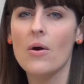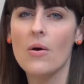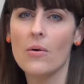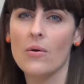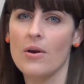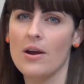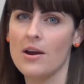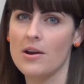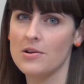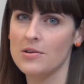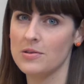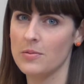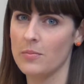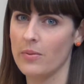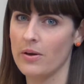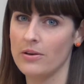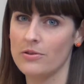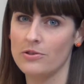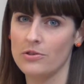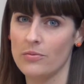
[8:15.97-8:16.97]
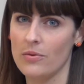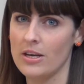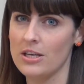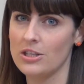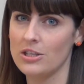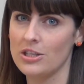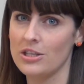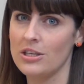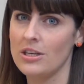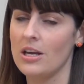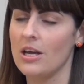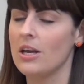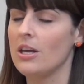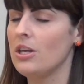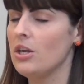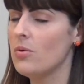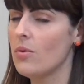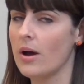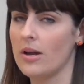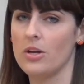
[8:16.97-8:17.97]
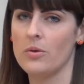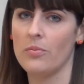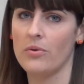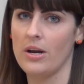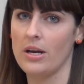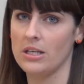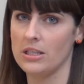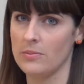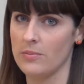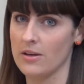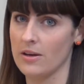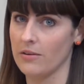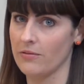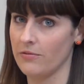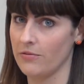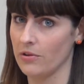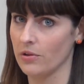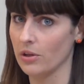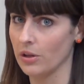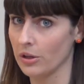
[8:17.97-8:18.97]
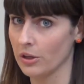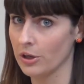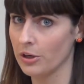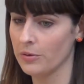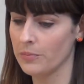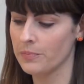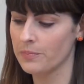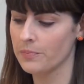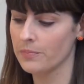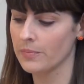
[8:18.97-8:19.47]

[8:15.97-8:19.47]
or errors in punctuation, you want your brain to be on full alert.